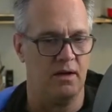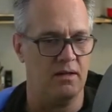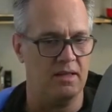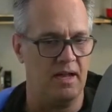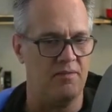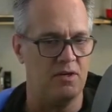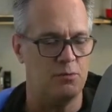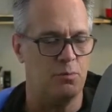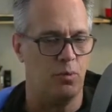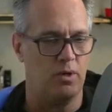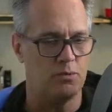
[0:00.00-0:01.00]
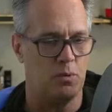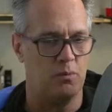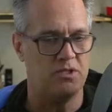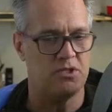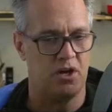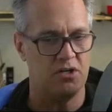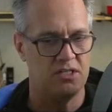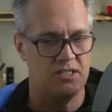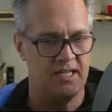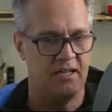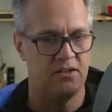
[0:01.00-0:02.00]
leverage points where we start to
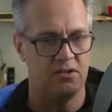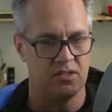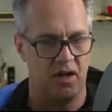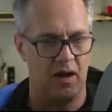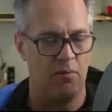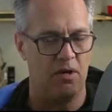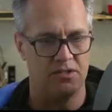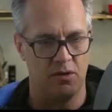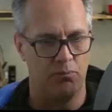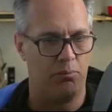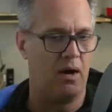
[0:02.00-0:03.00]
take those libraries and